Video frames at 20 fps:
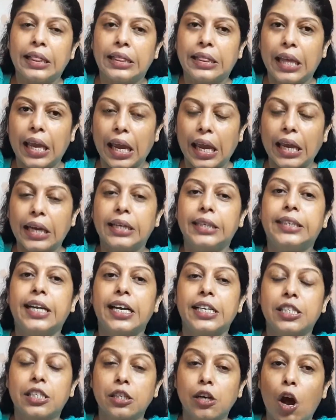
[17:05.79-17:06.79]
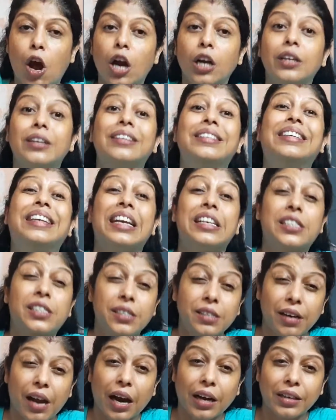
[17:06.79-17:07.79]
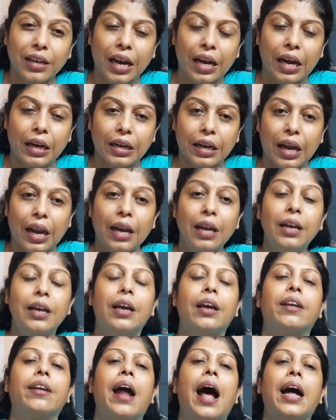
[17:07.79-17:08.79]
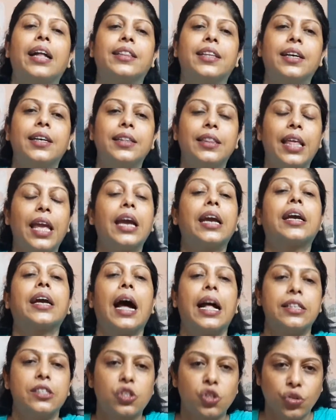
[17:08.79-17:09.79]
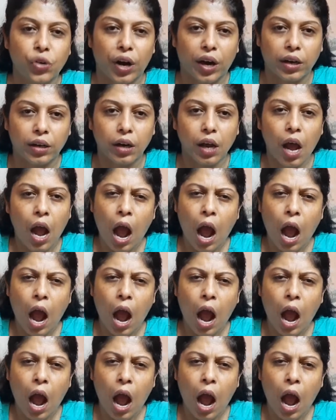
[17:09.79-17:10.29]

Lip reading: They does not destruct anything, rather they construct.